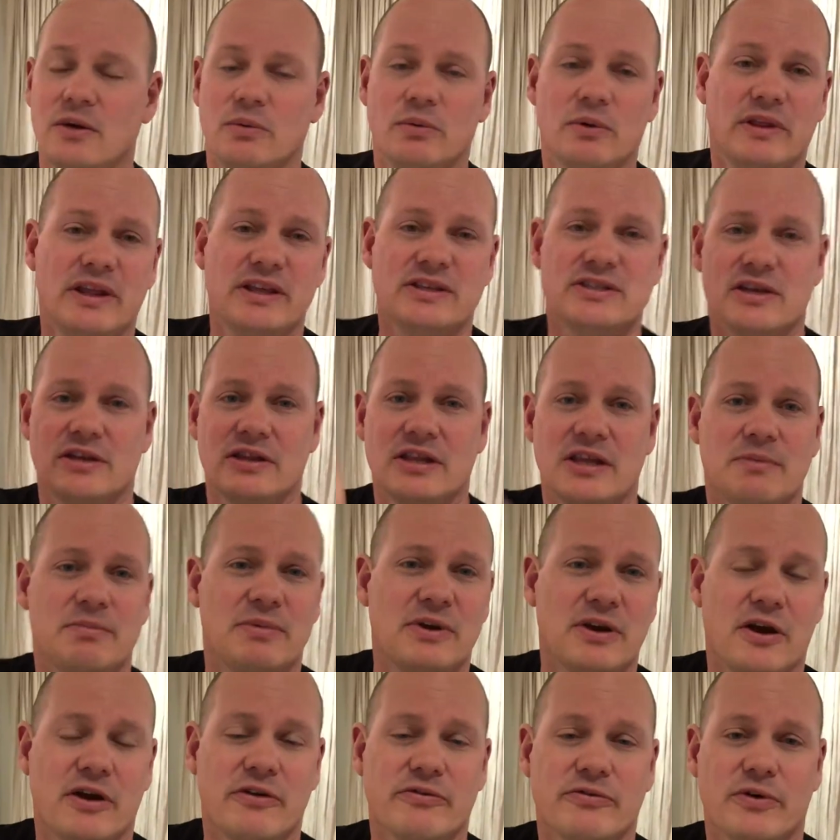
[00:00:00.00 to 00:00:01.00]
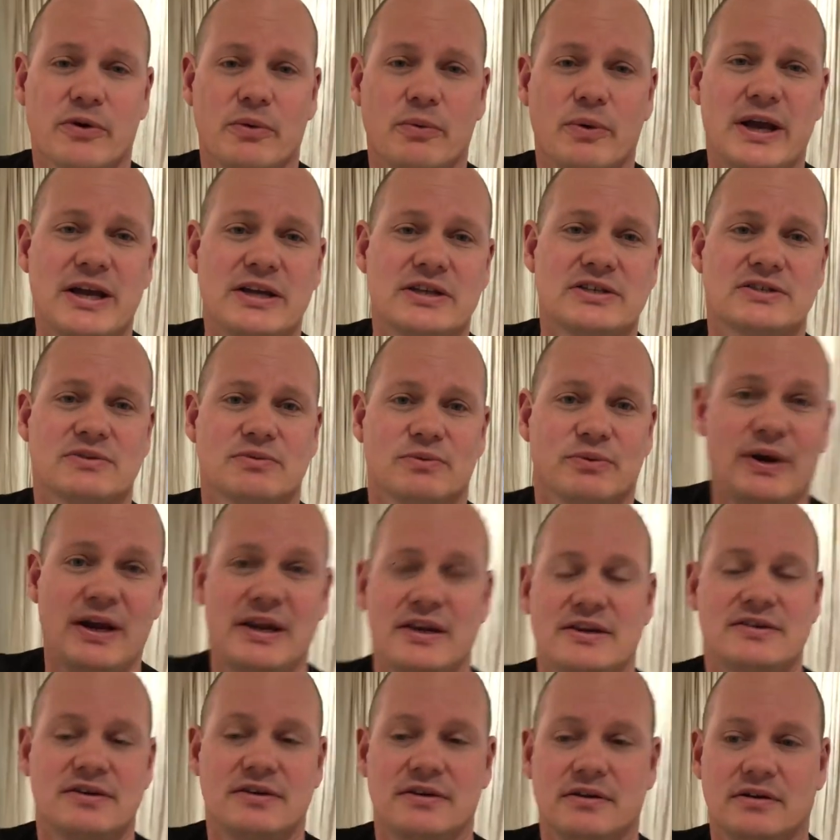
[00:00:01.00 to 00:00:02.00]
Well, that's only a bit over a week's
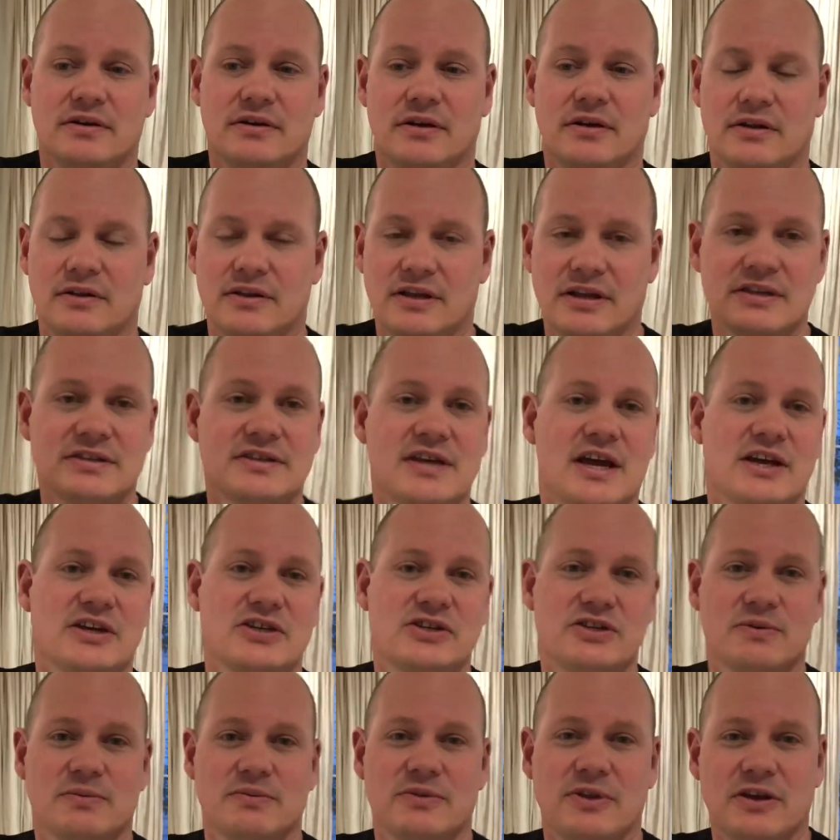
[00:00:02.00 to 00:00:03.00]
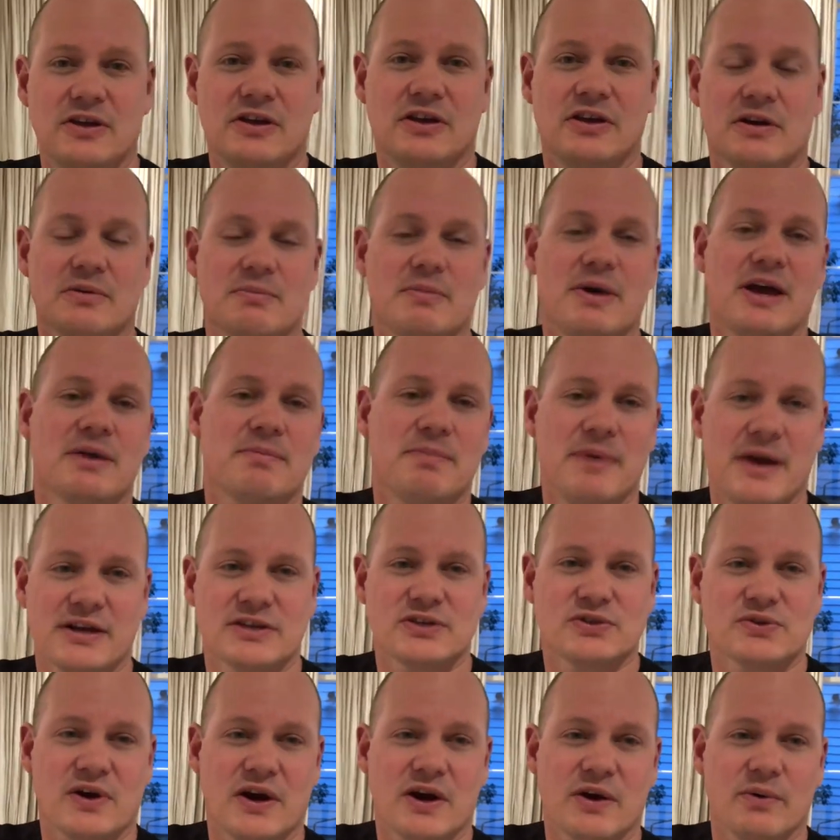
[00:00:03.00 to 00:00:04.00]
rent that it takes you, that you're gonna make back
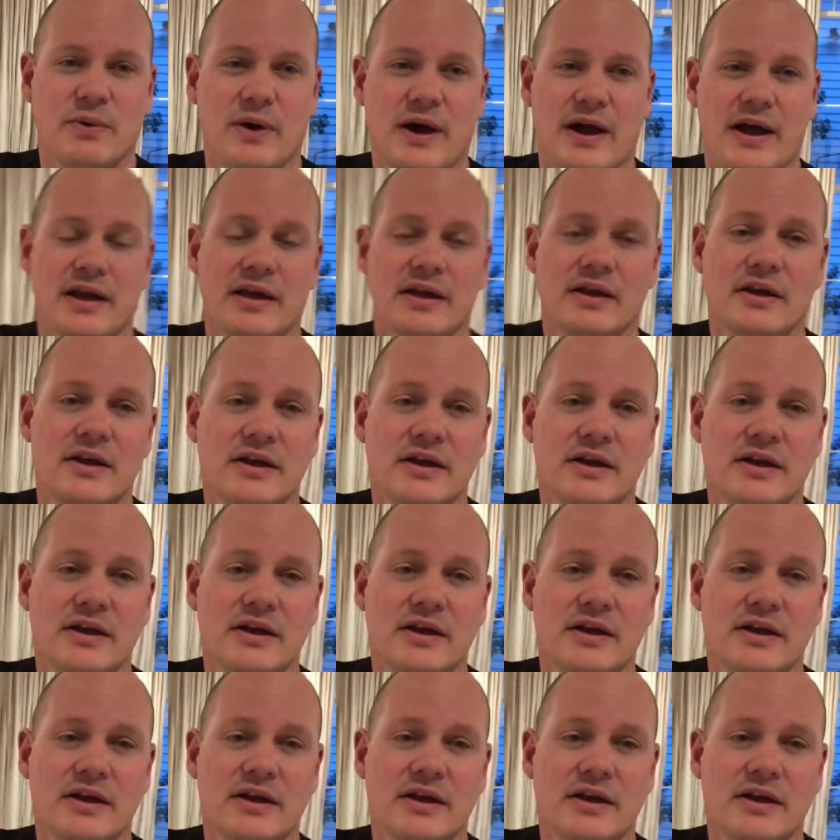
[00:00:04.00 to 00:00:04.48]
straight away.